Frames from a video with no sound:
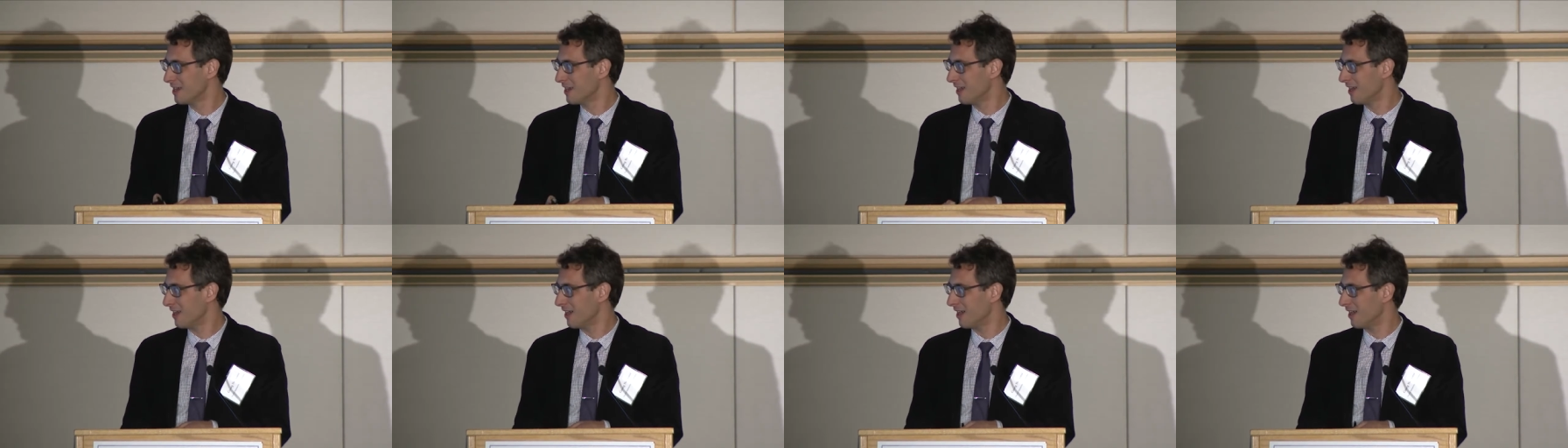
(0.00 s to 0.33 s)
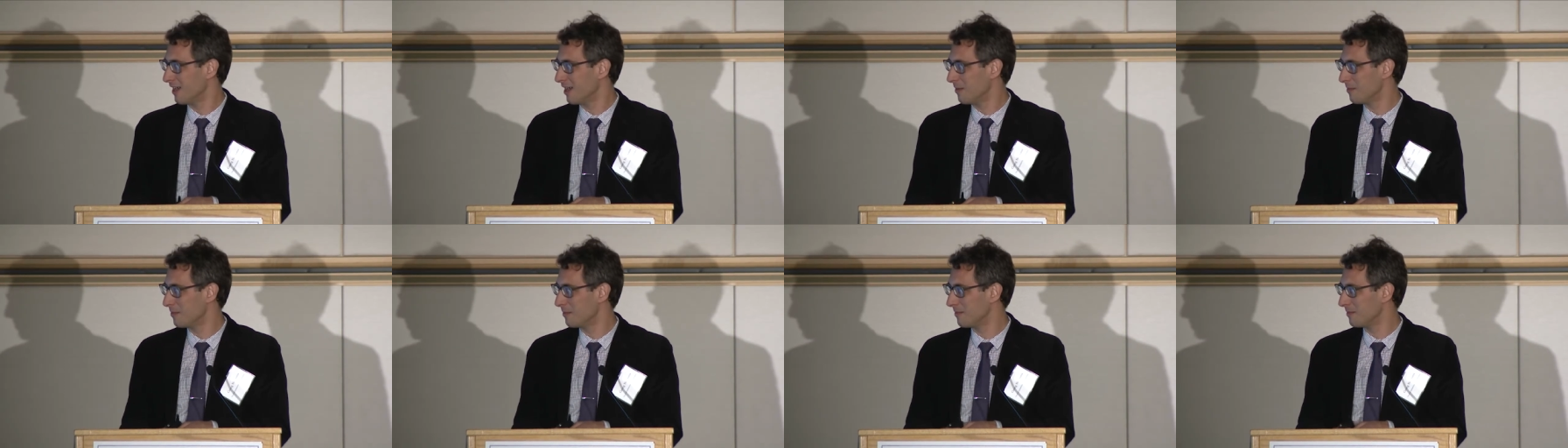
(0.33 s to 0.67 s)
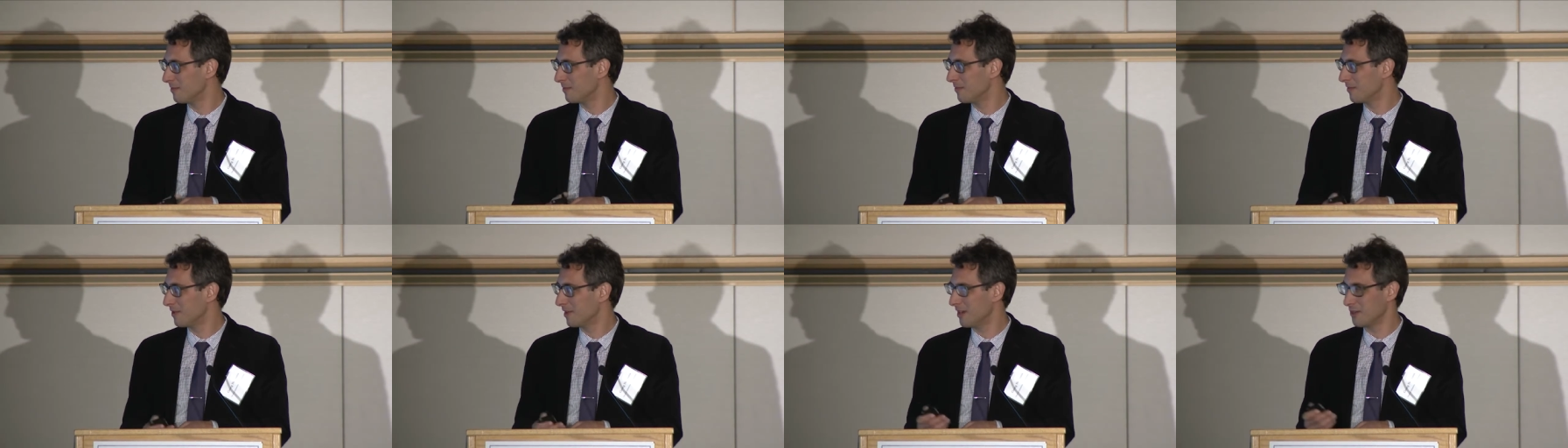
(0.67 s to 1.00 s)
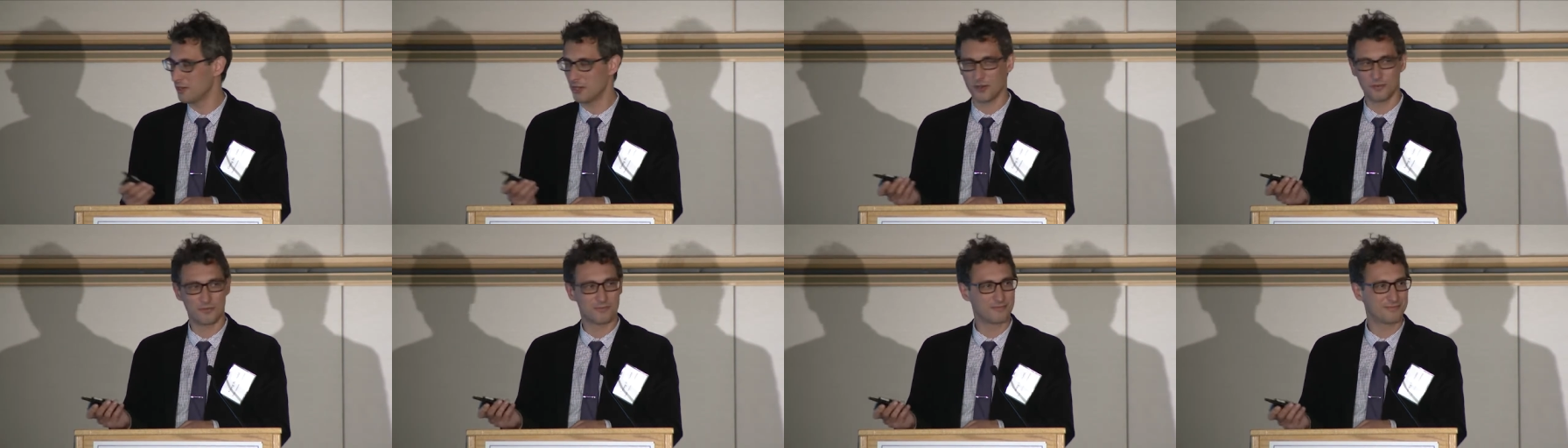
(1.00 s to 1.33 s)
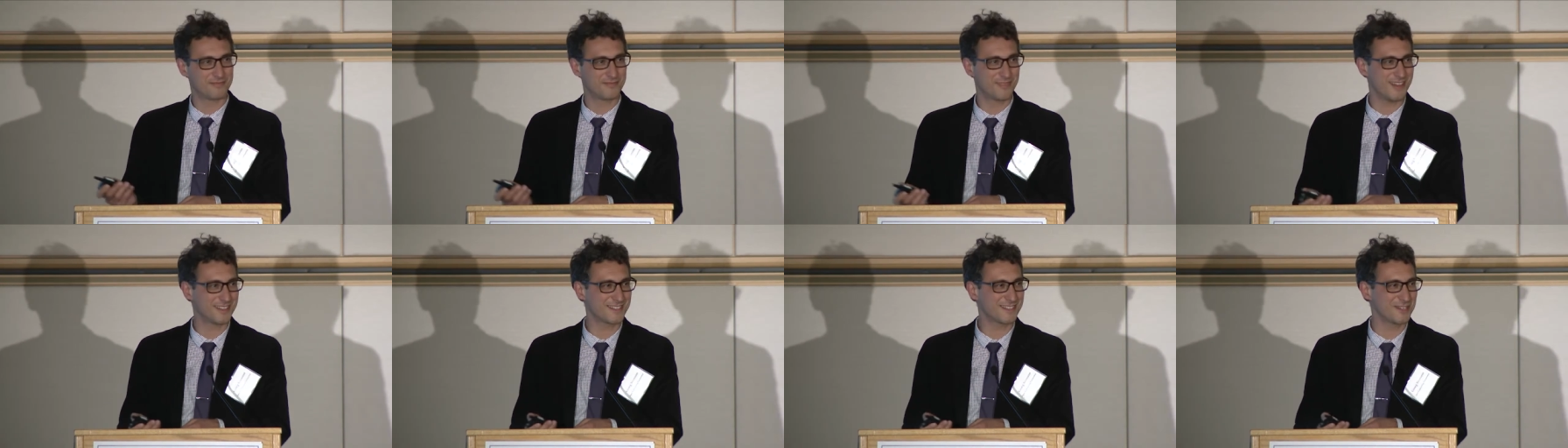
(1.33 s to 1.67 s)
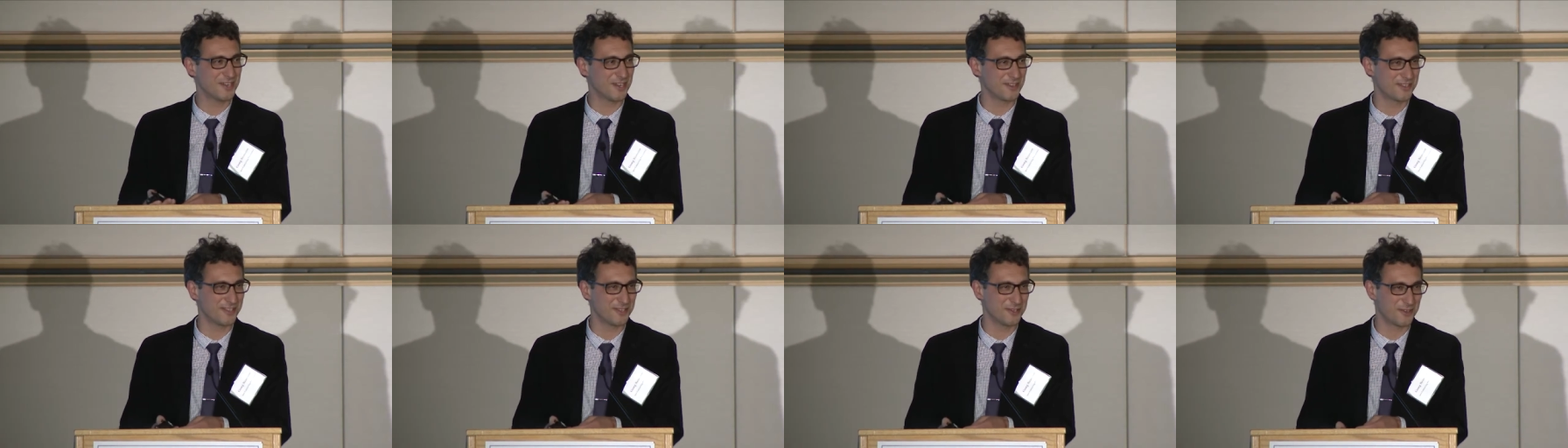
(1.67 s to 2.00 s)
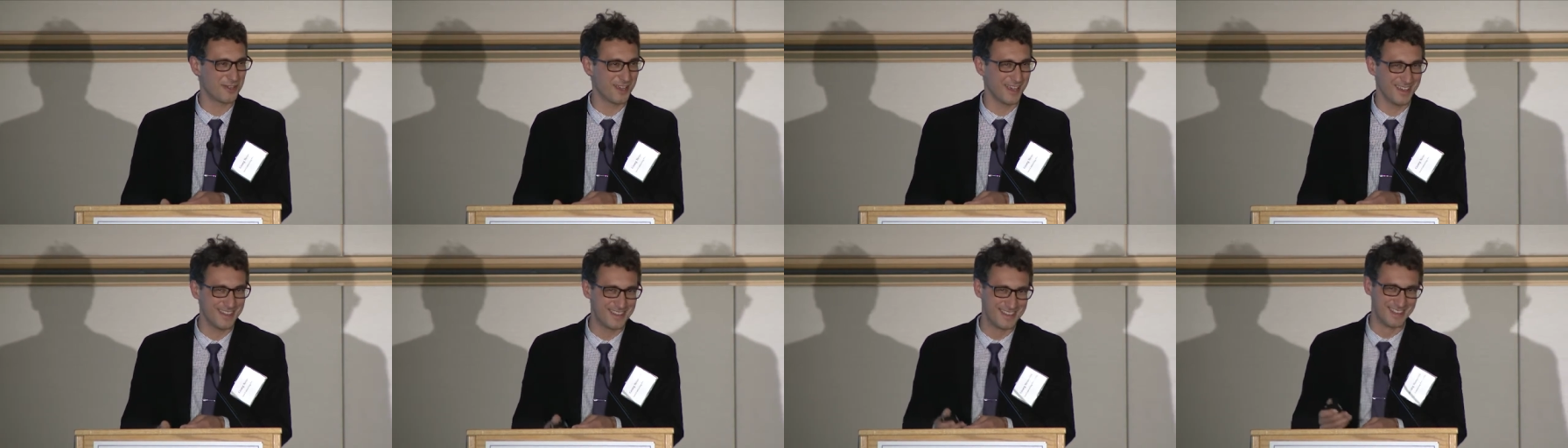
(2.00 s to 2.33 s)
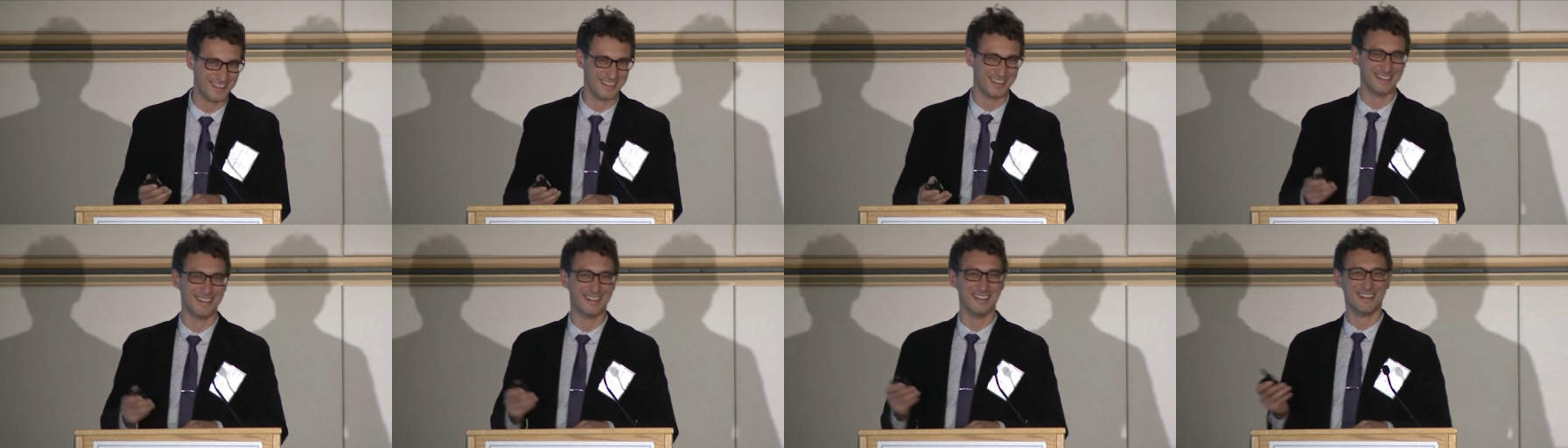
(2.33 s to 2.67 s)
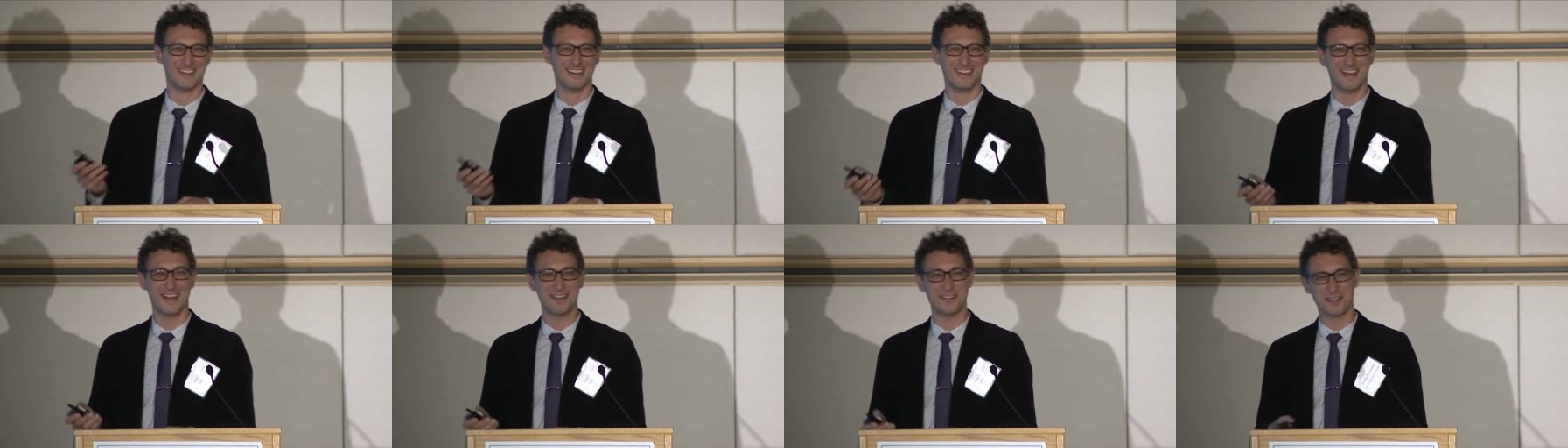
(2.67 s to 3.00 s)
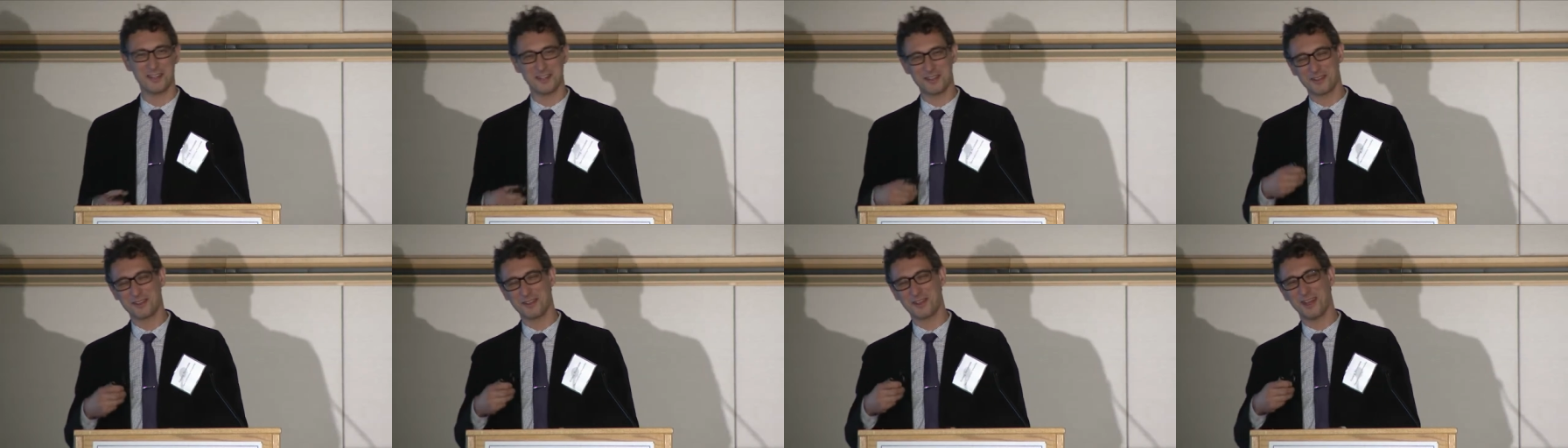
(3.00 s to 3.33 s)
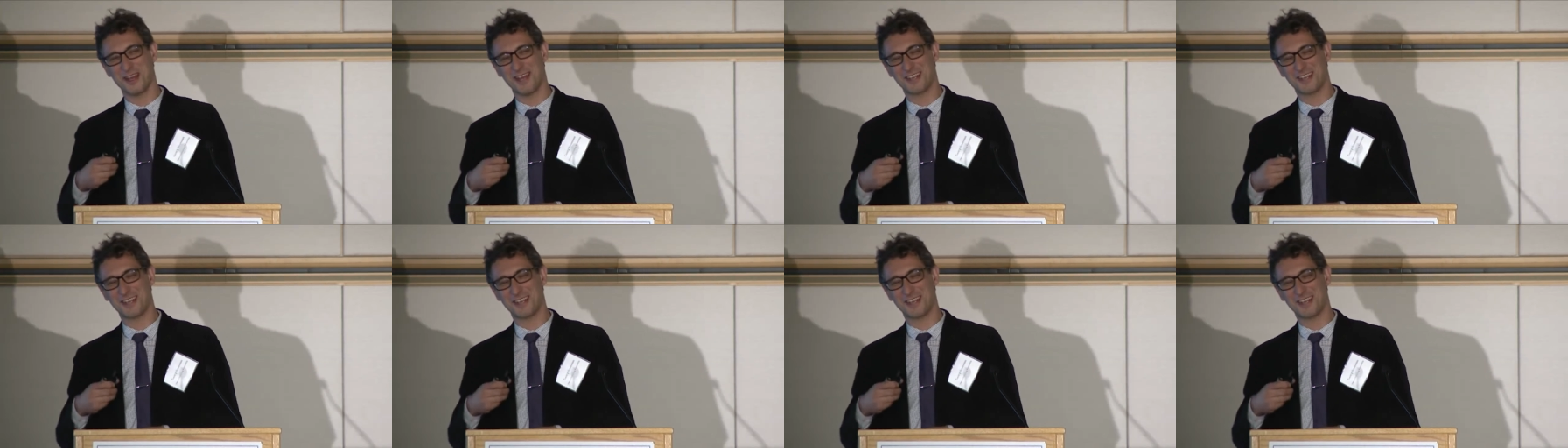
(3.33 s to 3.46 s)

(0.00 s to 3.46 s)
No, that's not the UK.